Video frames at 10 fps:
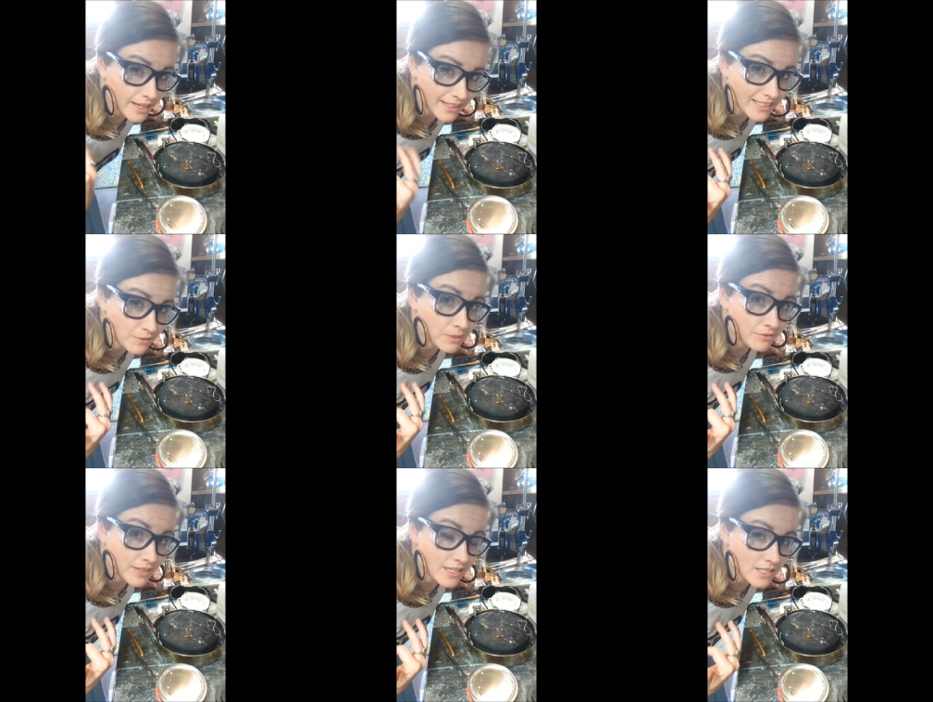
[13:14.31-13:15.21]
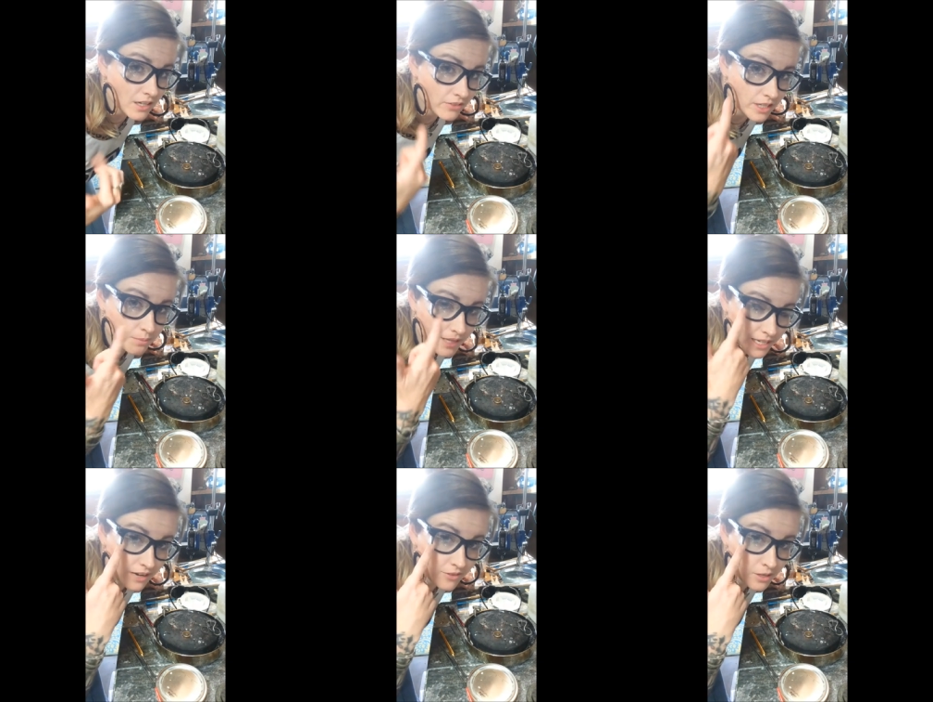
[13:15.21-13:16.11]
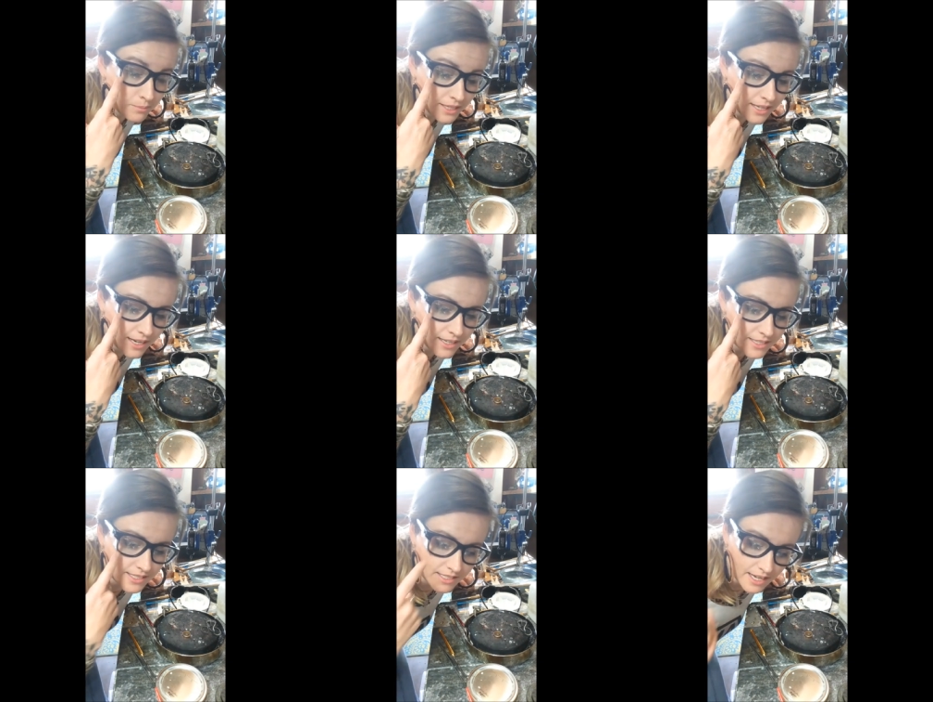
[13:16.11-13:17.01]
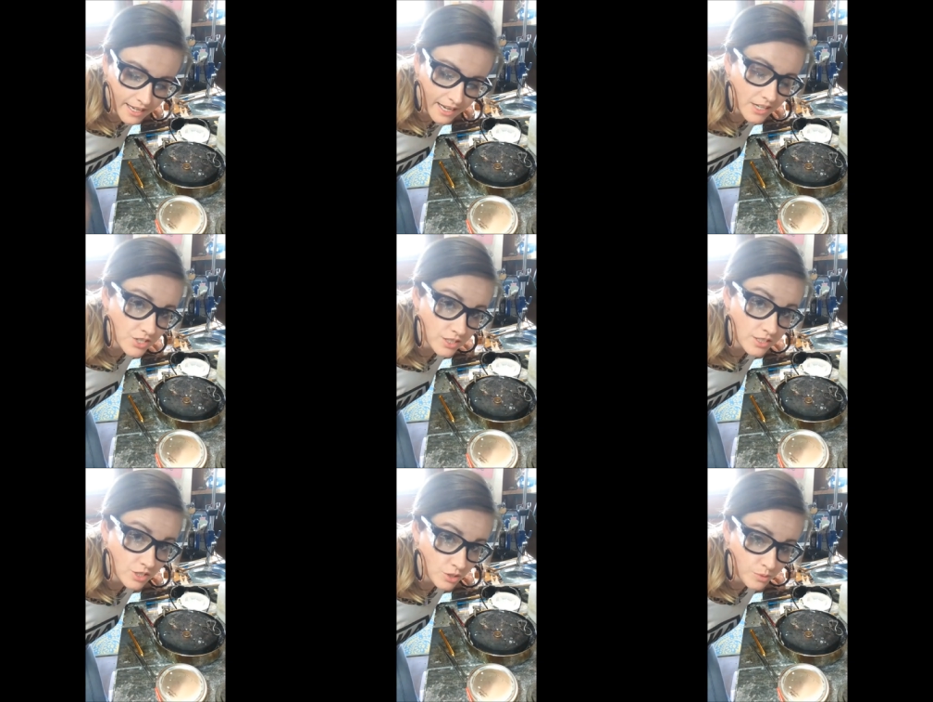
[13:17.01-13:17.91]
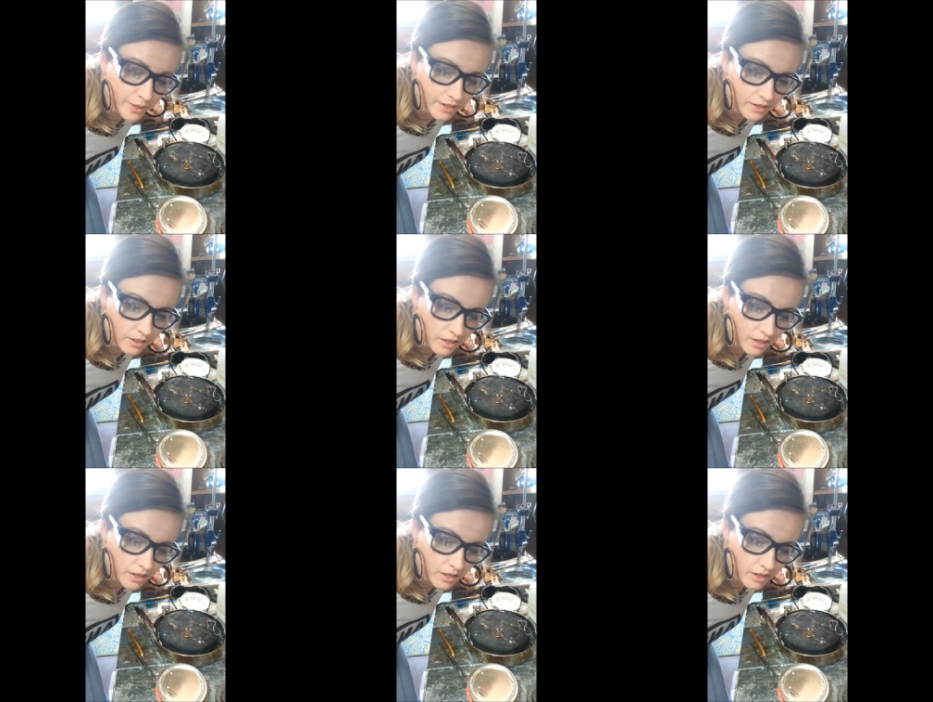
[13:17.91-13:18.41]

I like to have my face covered up. I cover up my eyes. I actually do wear